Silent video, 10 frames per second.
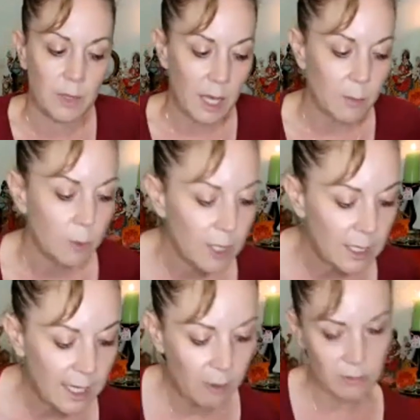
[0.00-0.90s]
Become
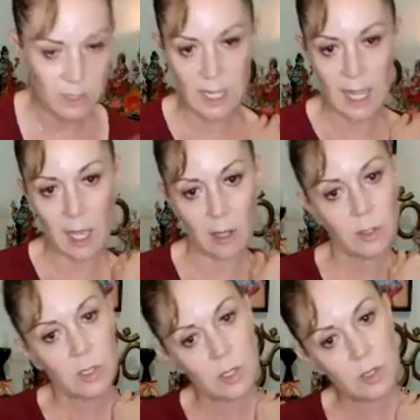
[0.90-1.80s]
aware now of
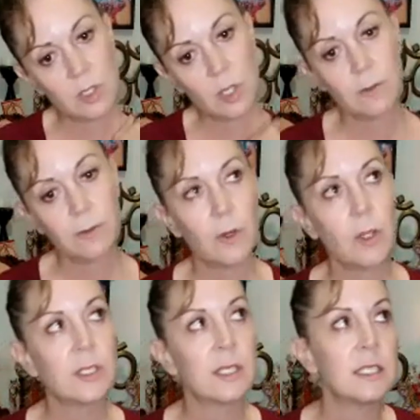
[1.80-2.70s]
sound. So
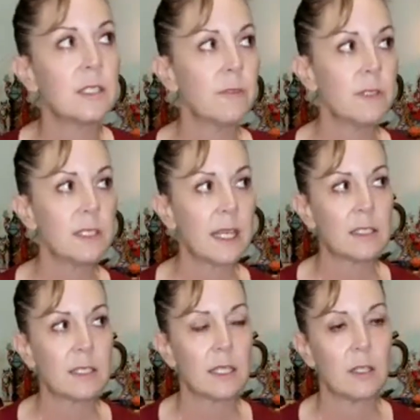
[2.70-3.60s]
first, listen for
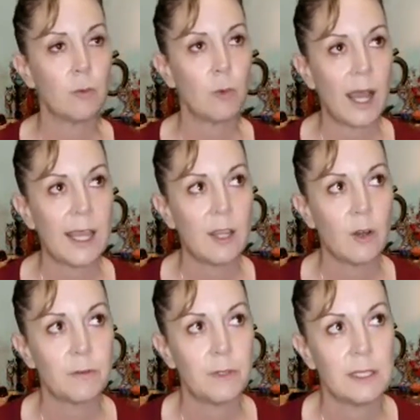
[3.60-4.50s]
sounds that are way
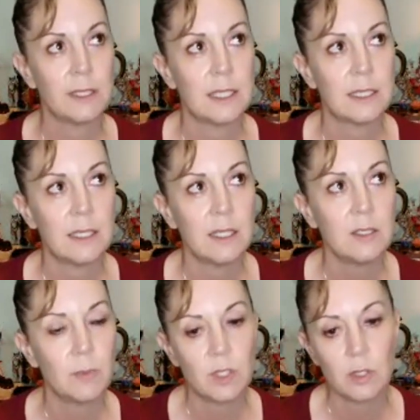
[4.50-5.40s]
off in the
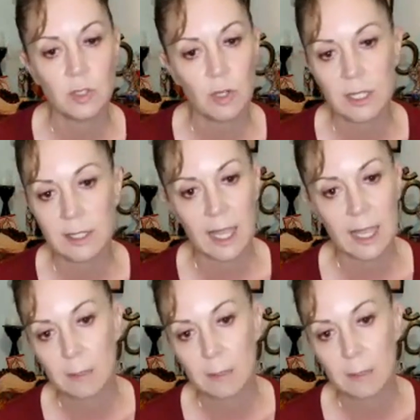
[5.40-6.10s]
distance, but don't try and